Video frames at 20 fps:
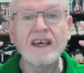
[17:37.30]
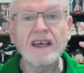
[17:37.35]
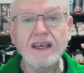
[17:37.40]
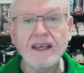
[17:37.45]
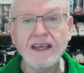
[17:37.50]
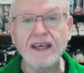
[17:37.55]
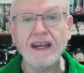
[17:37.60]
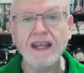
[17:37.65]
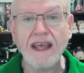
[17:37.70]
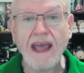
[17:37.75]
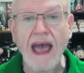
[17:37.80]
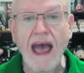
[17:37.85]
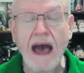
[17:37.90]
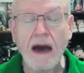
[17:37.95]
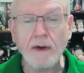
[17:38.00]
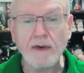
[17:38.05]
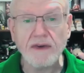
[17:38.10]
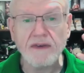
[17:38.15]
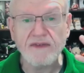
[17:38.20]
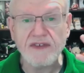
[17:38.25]
getting
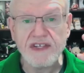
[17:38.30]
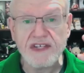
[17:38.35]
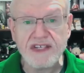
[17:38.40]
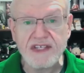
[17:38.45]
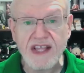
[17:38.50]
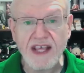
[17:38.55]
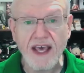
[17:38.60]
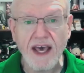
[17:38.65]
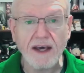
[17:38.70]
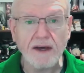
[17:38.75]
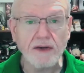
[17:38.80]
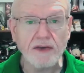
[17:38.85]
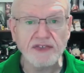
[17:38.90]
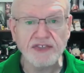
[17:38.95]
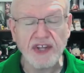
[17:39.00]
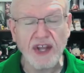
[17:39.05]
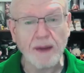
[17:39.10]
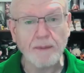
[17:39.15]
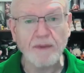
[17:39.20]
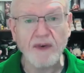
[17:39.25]
out of just the echo
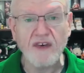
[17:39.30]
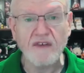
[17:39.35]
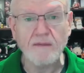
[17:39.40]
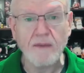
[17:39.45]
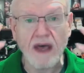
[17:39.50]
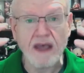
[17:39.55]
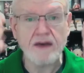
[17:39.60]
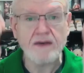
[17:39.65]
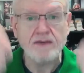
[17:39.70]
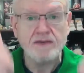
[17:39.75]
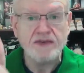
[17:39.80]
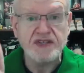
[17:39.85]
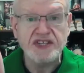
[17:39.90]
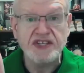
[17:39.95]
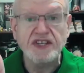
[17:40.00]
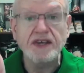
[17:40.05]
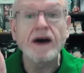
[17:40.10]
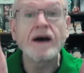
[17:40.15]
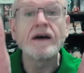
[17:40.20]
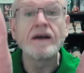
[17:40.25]
chamber of my own
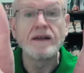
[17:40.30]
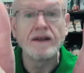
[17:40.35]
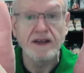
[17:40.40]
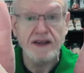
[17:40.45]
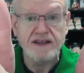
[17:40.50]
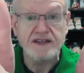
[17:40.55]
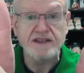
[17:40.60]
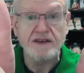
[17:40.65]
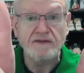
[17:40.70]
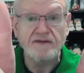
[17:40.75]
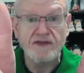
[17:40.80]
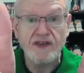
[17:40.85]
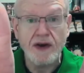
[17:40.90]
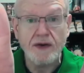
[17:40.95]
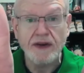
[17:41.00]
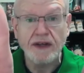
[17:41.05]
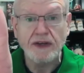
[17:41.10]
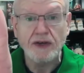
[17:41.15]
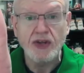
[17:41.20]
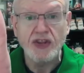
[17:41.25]
skull is a
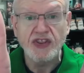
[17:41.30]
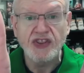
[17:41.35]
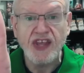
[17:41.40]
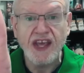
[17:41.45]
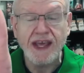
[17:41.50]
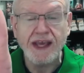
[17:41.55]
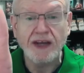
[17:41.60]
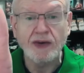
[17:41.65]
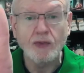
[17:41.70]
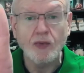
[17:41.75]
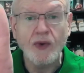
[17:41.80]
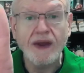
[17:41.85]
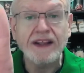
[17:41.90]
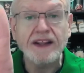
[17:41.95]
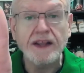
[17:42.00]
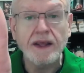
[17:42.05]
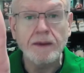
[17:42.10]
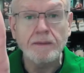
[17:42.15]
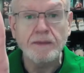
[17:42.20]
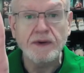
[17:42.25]
very good thing.
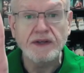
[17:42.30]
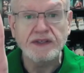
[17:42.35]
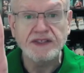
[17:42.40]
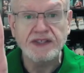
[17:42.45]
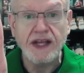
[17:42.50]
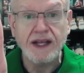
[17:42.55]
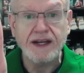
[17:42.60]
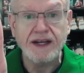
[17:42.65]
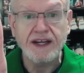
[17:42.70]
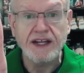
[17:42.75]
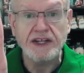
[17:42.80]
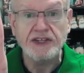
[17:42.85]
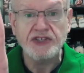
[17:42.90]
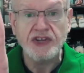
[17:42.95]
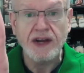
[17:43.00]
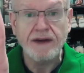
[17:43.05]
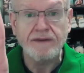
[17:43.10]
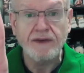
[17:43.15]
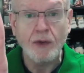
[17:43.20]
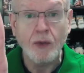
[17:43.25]
Greatly appreciated, each
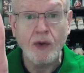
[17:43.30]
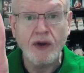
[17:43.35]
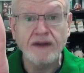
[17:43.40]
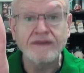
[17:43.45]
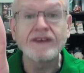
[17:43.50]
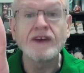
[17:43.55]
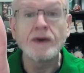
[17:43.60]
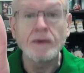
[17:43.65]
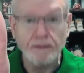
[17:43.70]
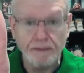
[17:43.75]
and every one of you.